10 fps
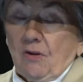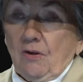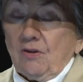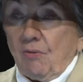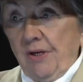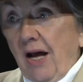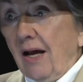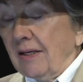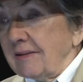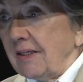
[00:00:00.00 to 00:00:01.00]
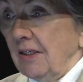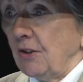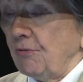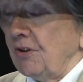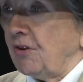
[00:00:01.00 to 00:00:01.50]
girls were not as
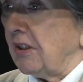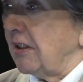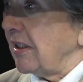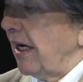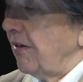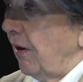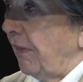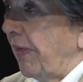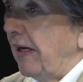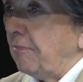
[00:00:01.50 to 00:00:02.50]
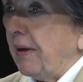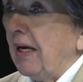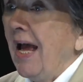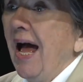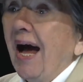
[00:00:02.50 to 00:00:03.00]
interested as I thought they'd
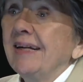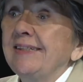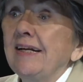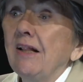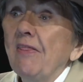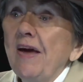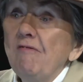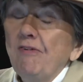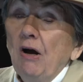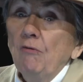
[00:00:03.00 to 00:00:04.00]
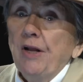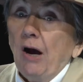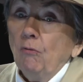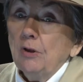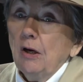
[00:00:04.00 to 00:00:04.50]
be until they found
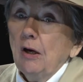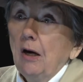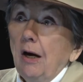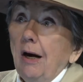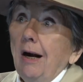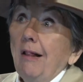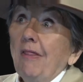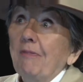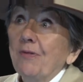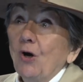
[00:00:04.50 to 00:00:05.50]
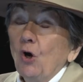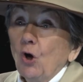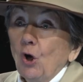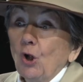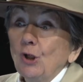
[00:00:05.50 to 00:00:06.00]
out that the
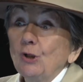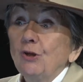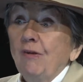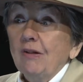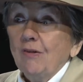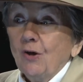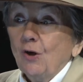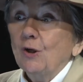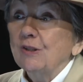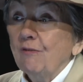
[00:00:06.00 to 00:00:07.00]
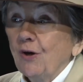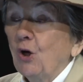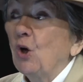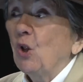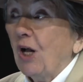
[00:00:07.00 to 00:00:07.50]
girls that the girls and the
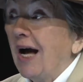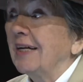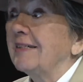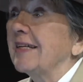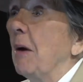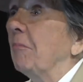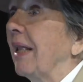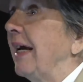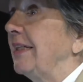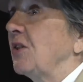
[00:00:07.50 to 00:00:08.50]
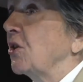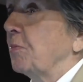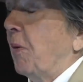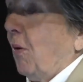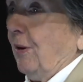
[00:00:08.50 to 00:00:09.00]
girl guides played
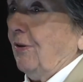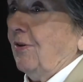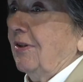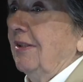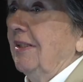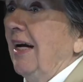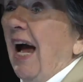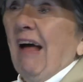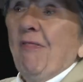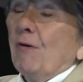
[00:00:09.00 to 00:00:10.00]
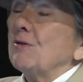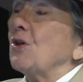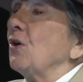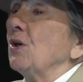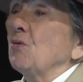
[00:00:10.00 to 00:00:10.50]
sports. And those
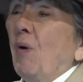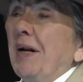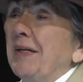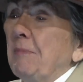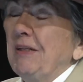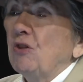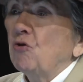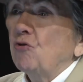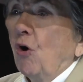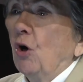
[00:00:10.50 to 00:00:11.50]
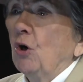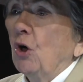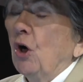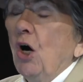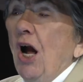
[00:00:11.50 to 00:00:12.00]
girls wanted to be
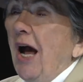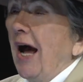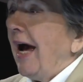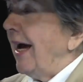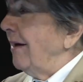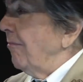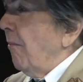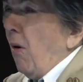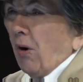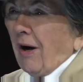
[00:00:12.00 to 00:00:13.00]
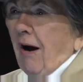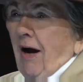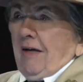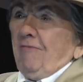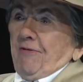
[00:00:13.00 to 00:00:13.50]
stronger and more
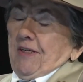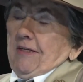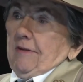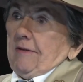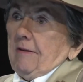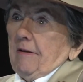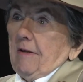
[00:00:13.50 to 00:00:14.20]
confident.